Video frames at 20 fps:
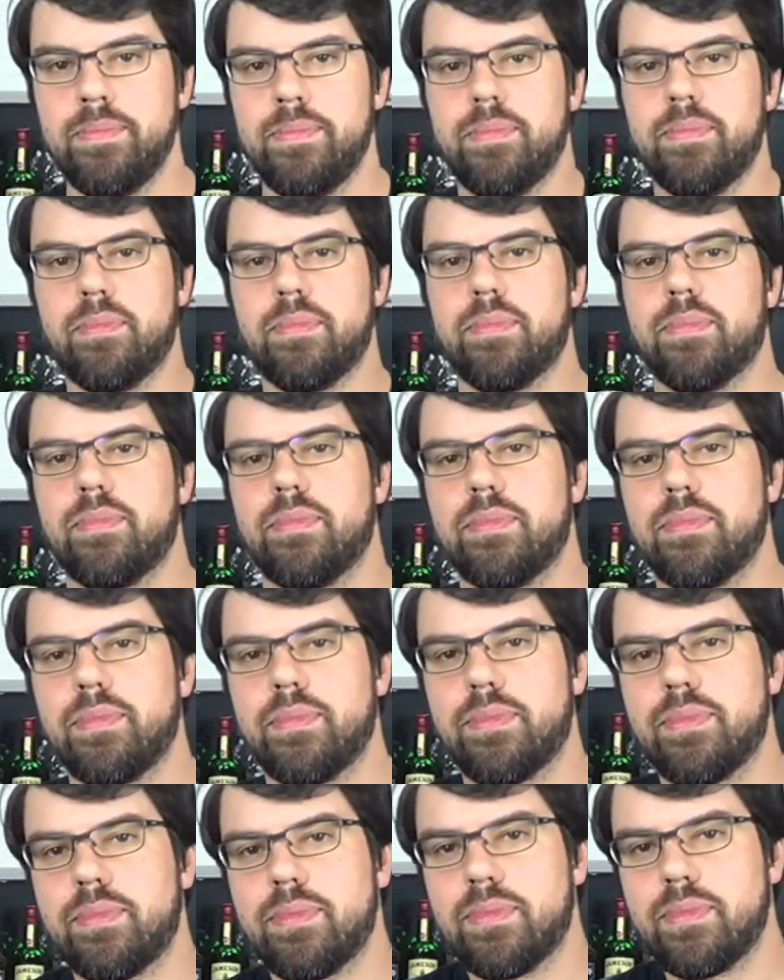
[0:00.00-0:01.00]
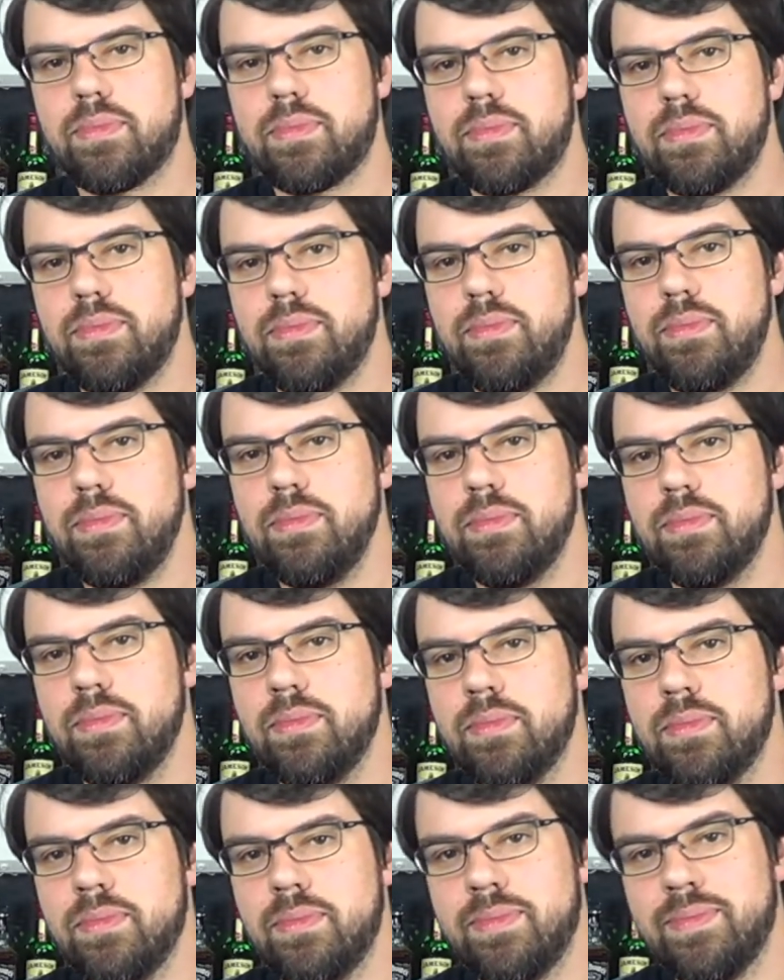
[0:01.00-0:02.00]

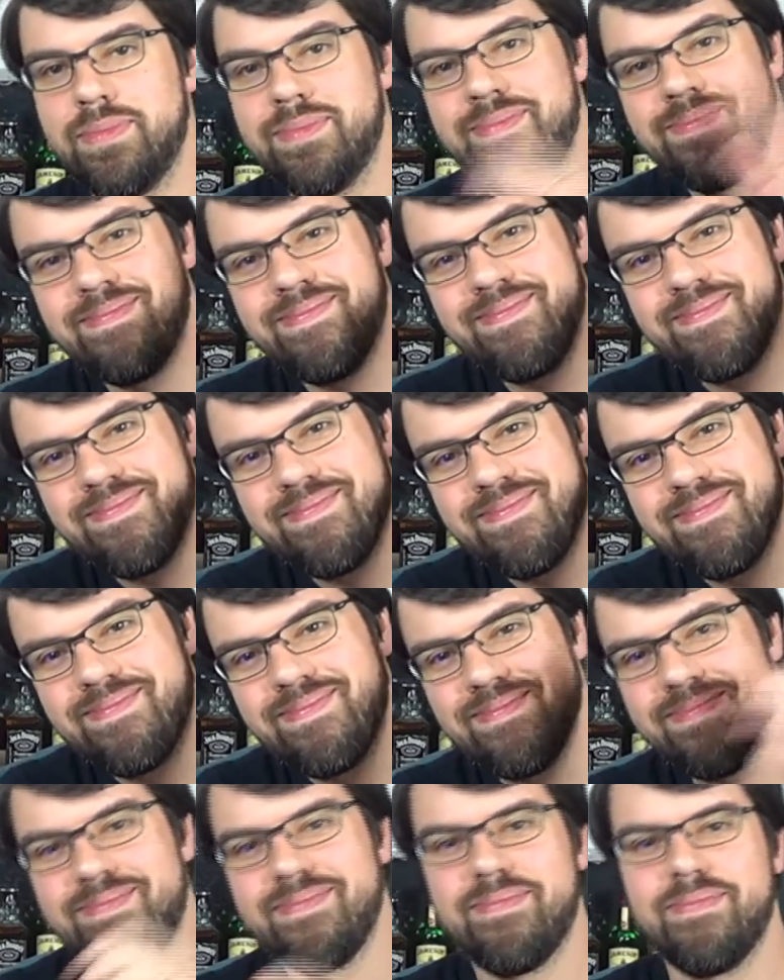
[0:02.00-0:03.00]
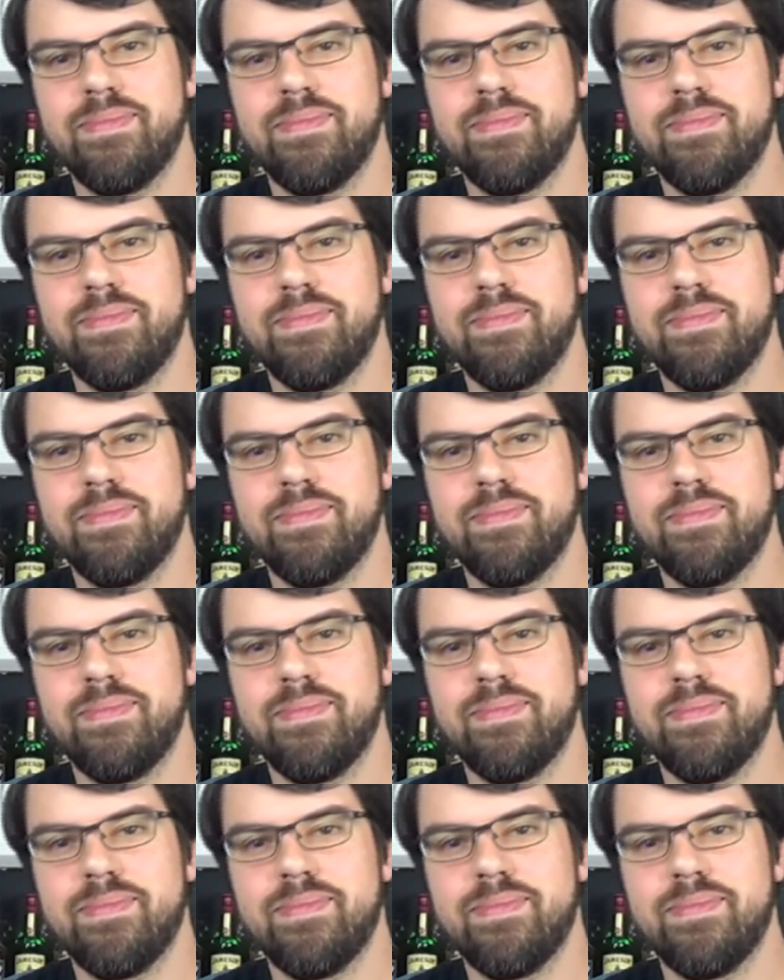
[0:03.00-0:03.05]
No words are spoken by the person on screen.